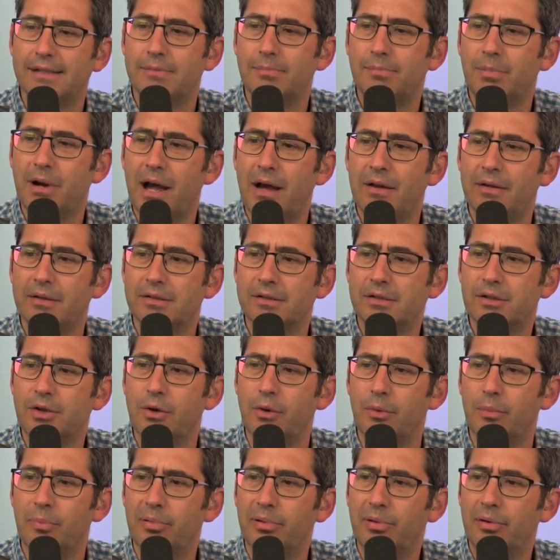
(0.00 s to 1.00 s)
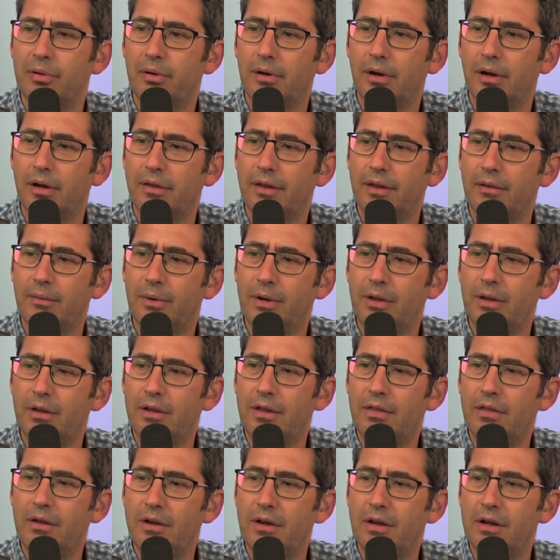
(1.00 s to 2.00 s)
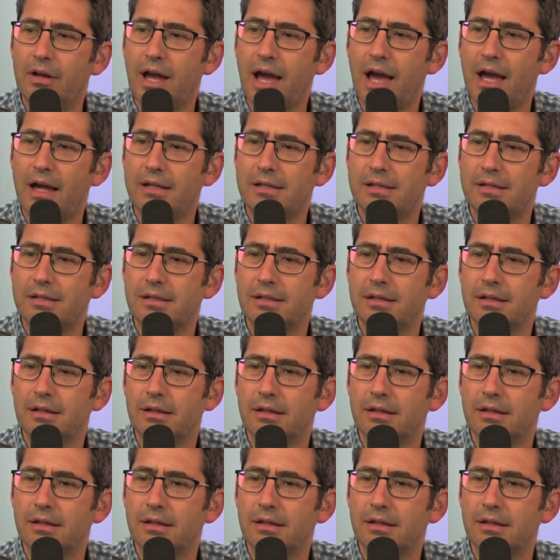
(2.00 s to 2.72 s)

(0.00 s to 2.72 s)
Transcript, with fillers: Brown and Scoop? Are they really the good guys?